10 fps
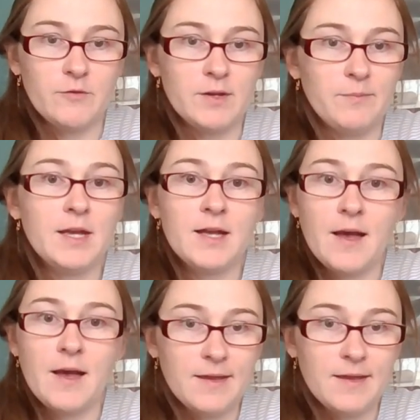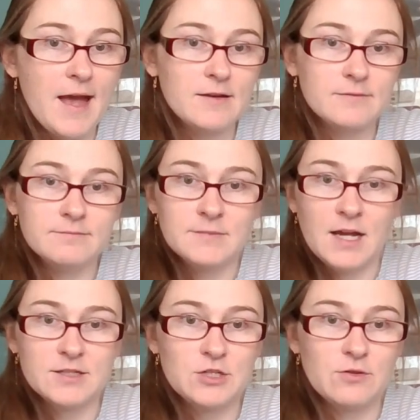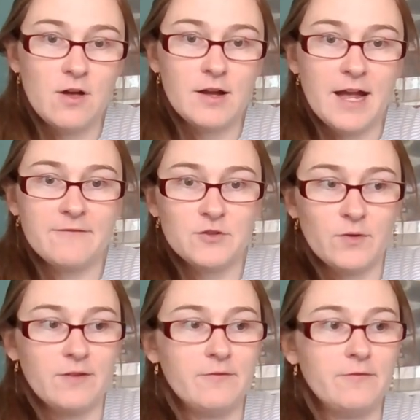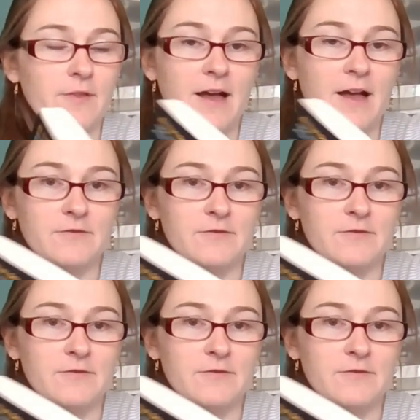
We pick up again not too long after we've left.